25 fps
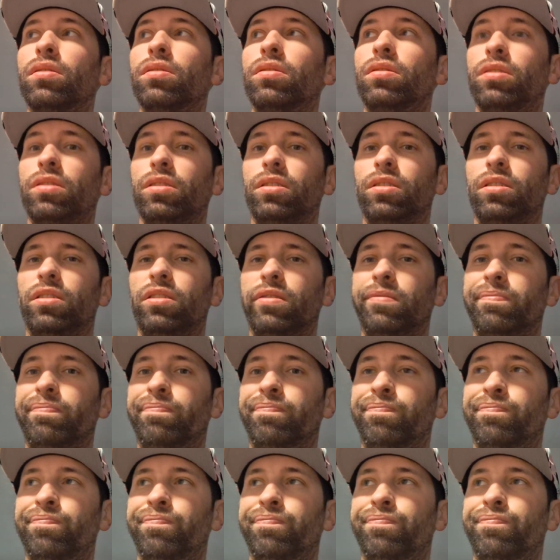Let's see.
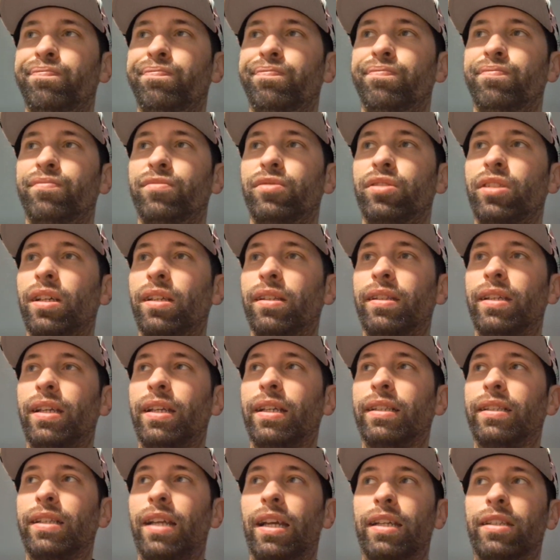I'm trying to
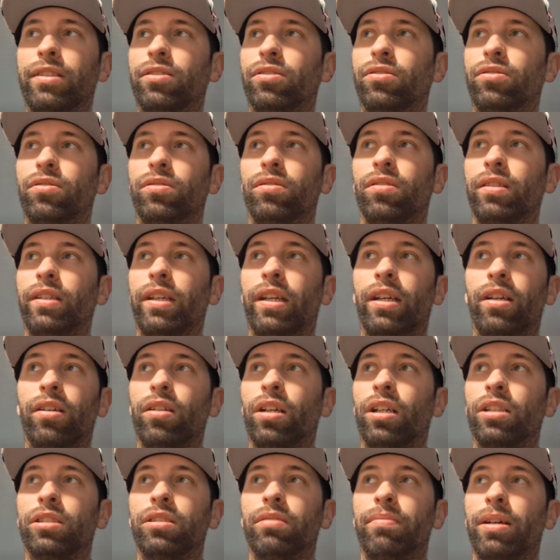think. I could care
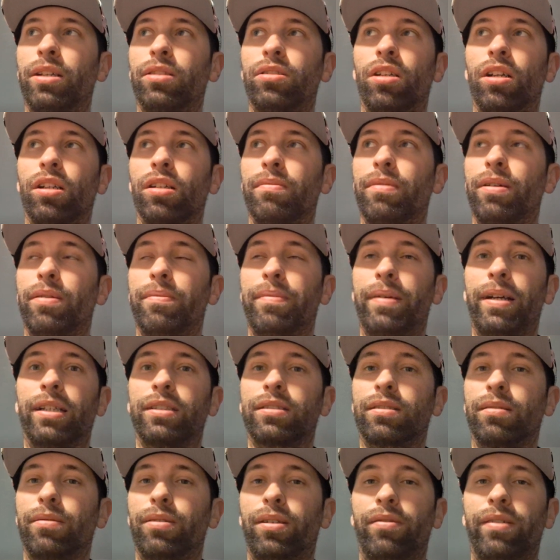less about talking about
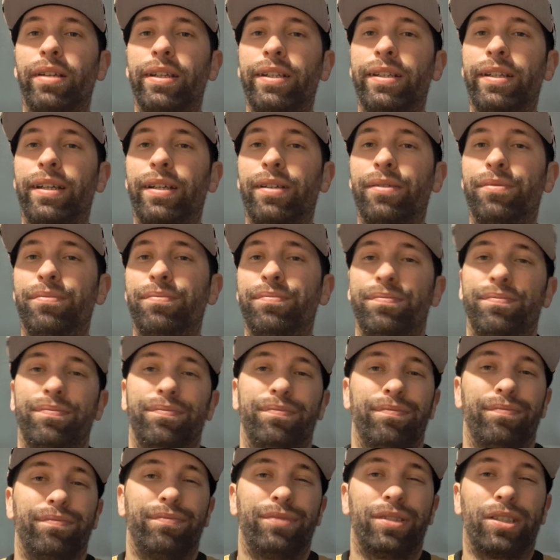basketball right now.
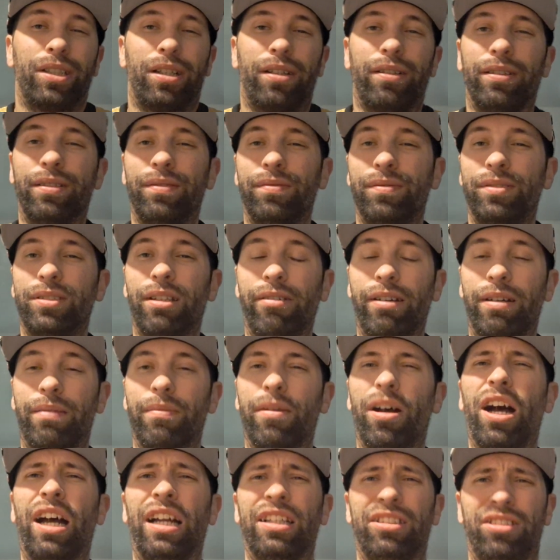Sorry.
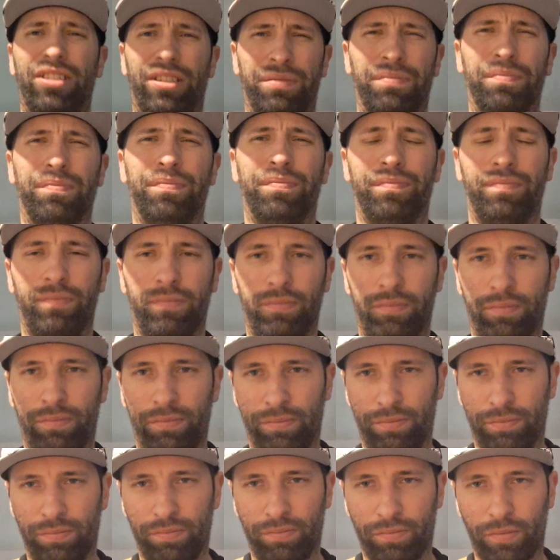Sorry. Actually,
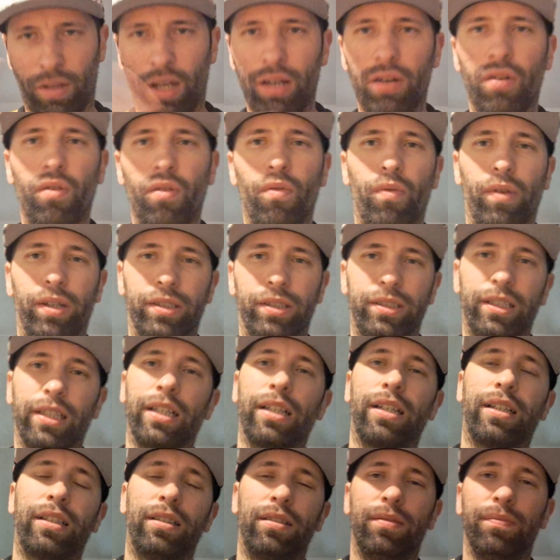one
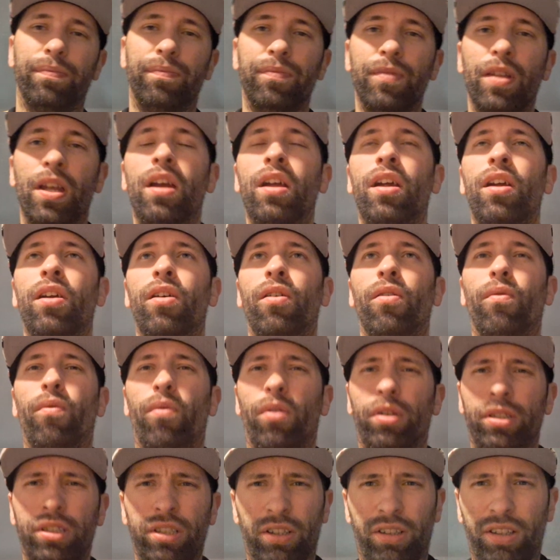second.
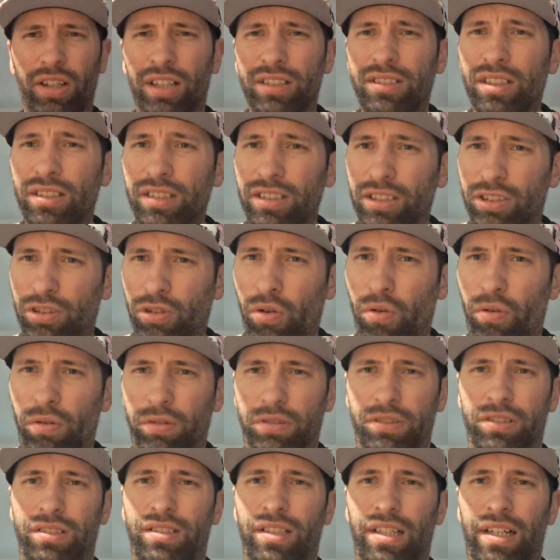What are your thoughts on these
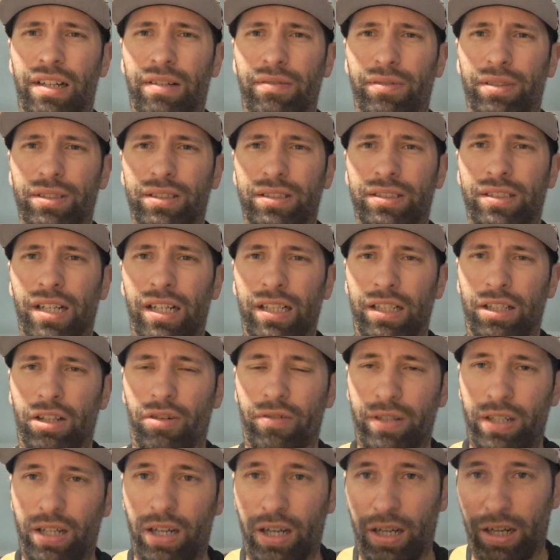courts that everyone's got
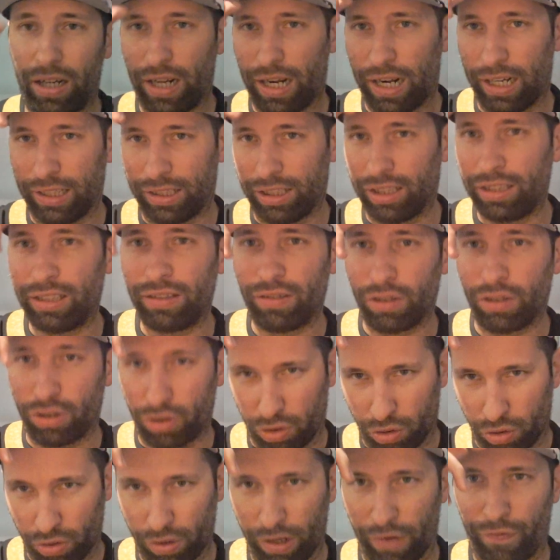going on? I thought they were
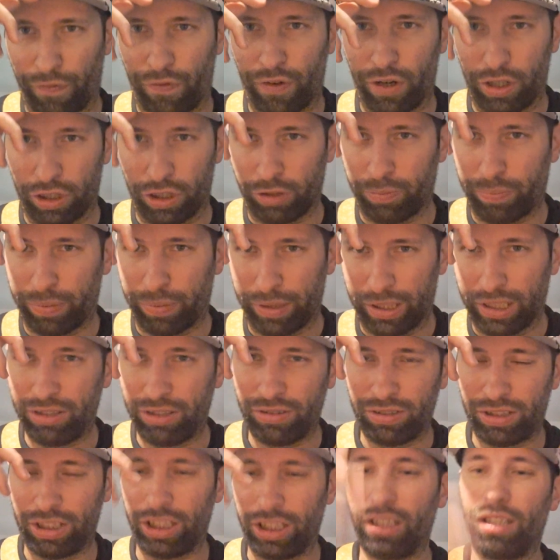cool at first, but then
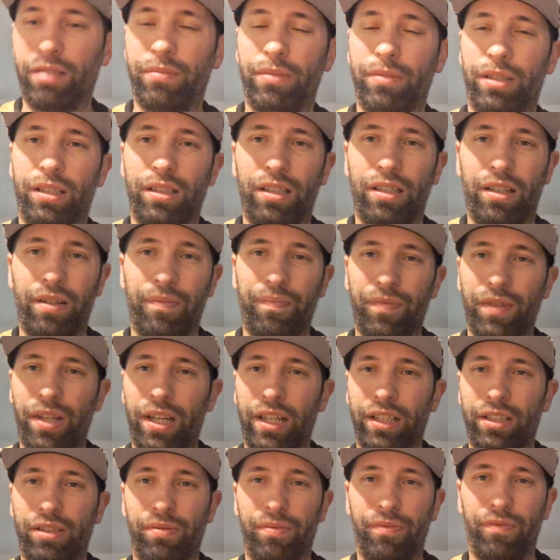you see them and
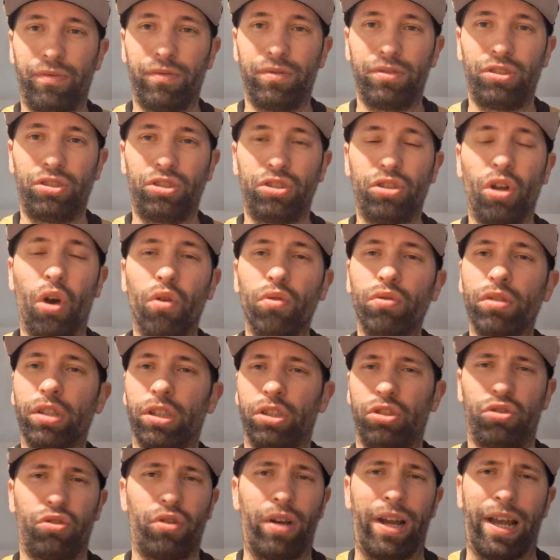it's so
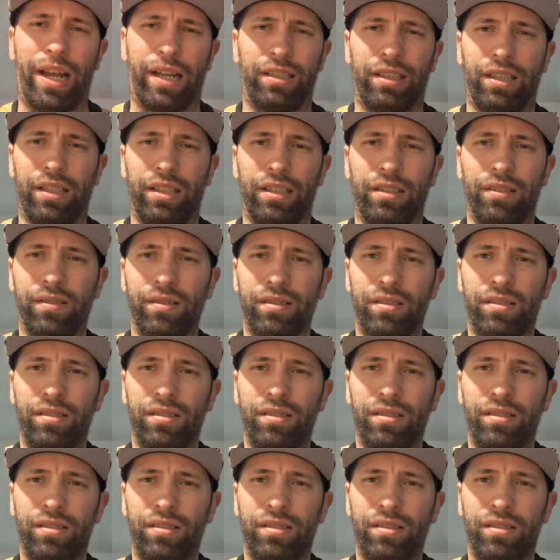distracting.